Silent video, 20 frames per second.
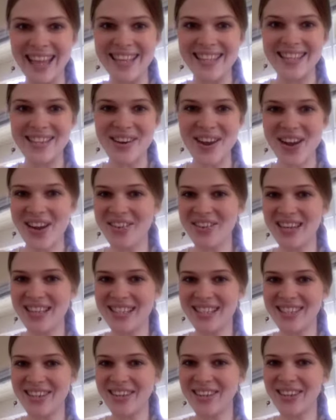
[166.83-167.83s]
So now I'm going to
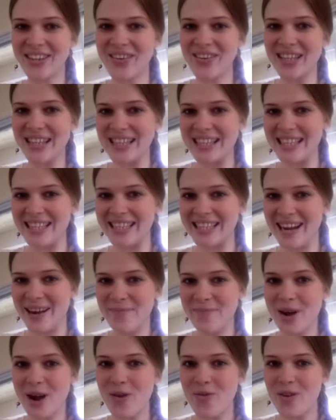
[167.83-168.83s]
start loading these
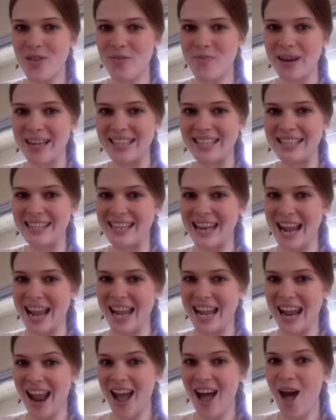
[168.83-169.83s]
up with my
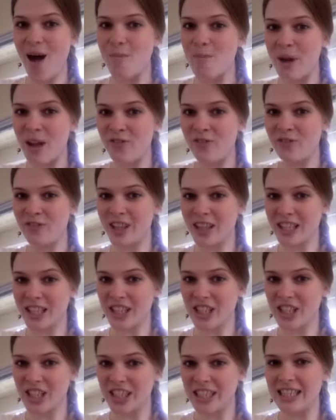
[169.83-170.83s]
steak, my Philly
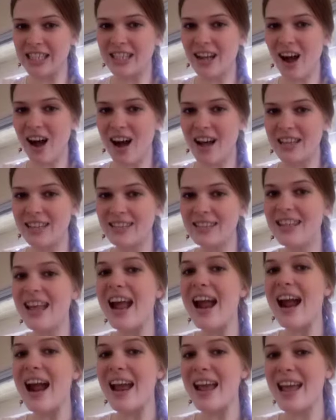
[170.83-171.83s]
cheese sauce,
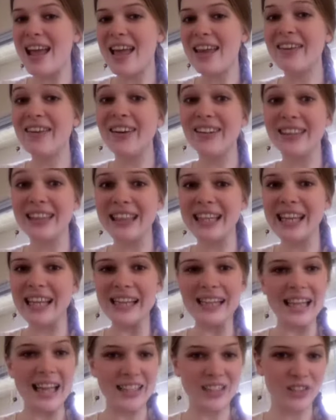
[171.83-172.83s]
and a
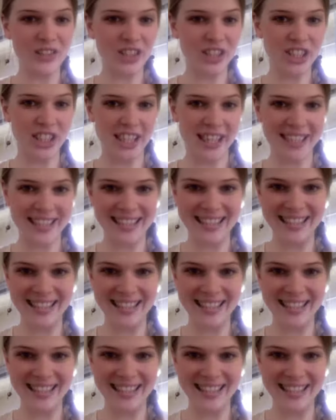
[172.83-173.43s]
little extra cheese.